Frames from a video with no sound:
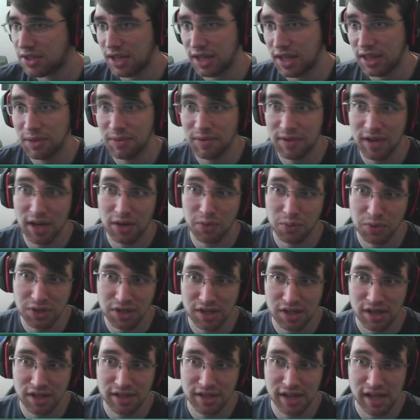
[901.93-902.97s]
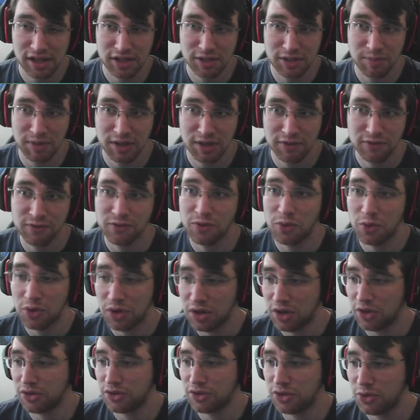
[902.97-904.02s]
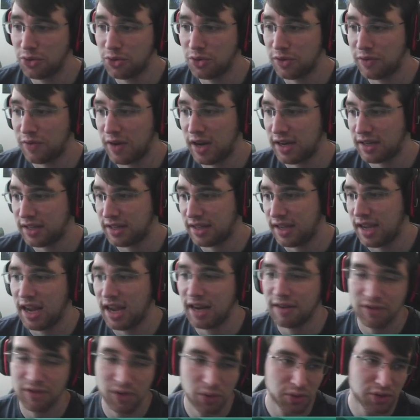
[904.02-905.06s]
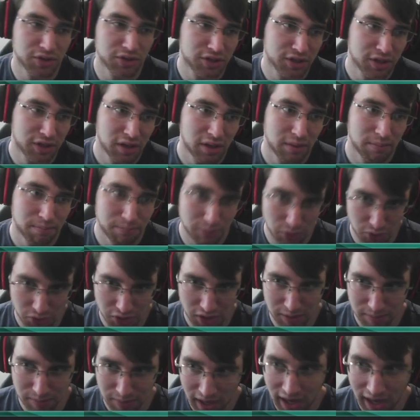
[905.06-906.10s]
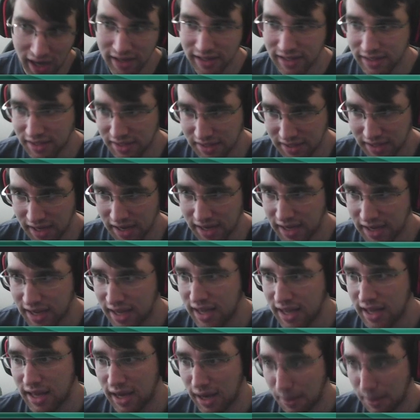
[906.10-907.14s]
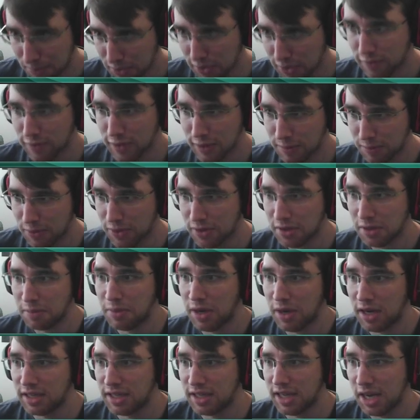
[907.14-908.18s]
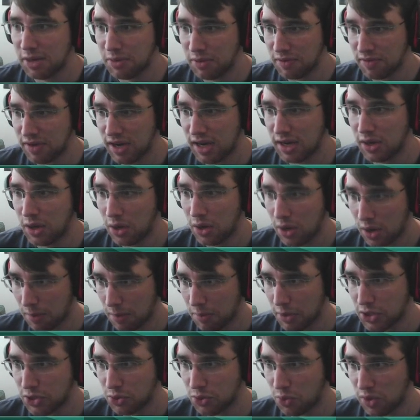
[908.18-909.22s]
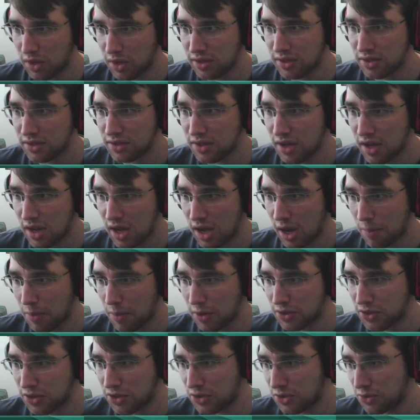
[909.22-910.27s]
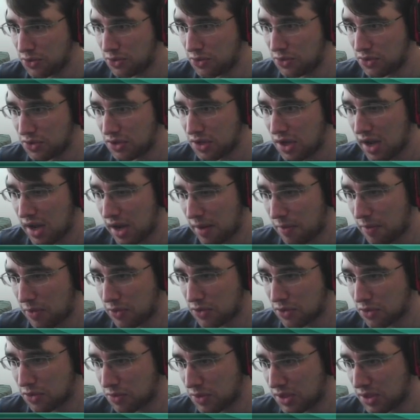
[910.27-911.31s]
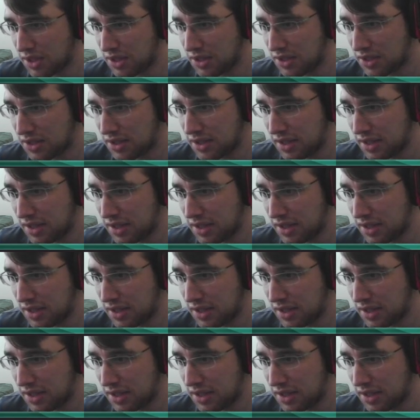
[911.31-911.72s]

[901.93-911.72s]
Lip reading: And then you got Wishclaw Talisman for another tutor effect, and of course, Birthing Pod. This is like a perfect Birthing Pod deck. We've got a bunch of 1s, a bunch of 2s, a bunch of 3s,